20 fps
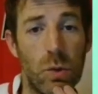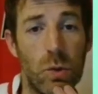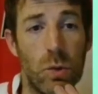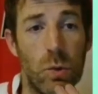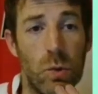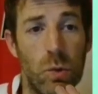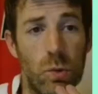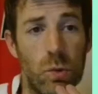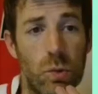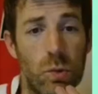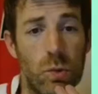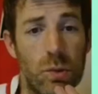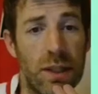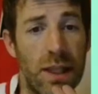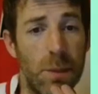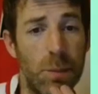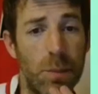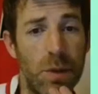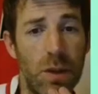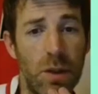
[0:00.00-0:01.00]
Ooh,
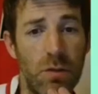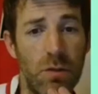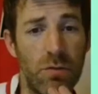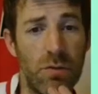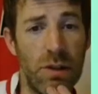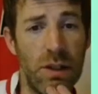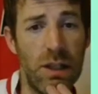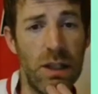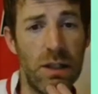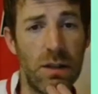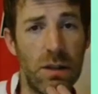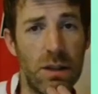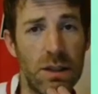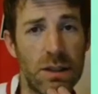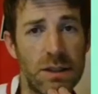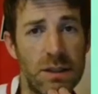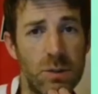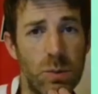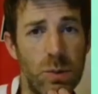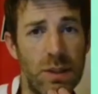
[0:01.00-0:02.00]
Hippo really
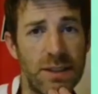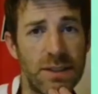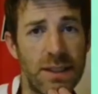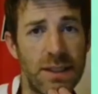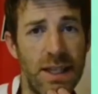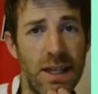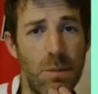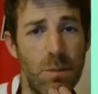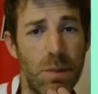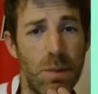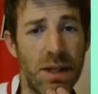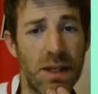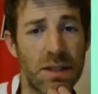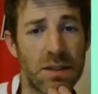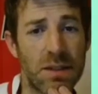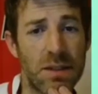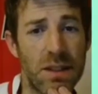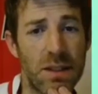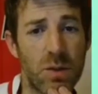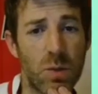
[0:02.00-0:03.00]
likes his West Ham
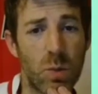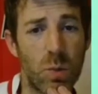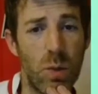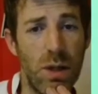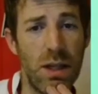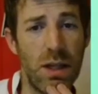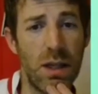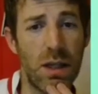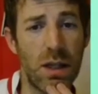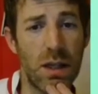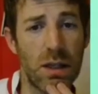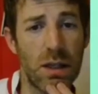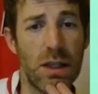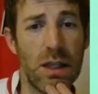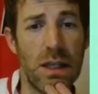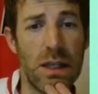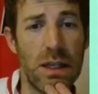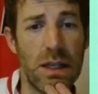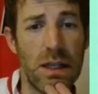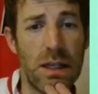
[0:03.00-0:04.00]
picks this week.
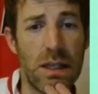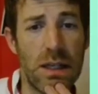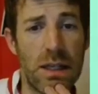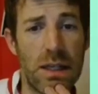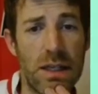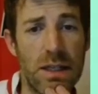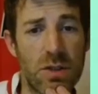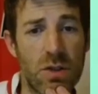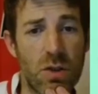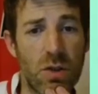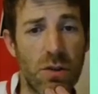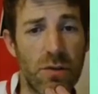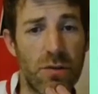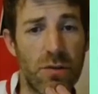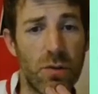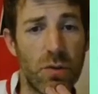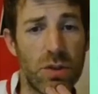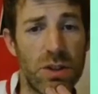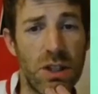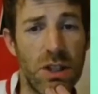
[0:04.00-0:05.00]
He's gone
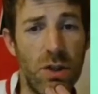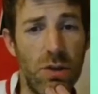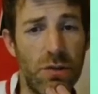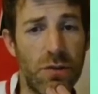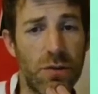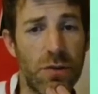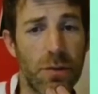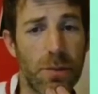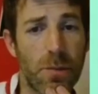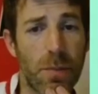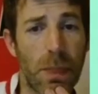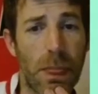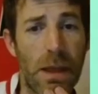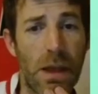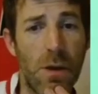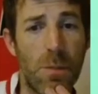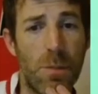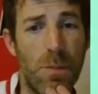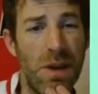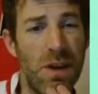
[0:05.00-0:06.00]
for Diouf,
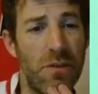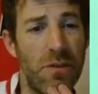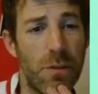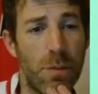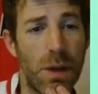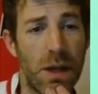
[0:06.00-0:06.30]
a bit of a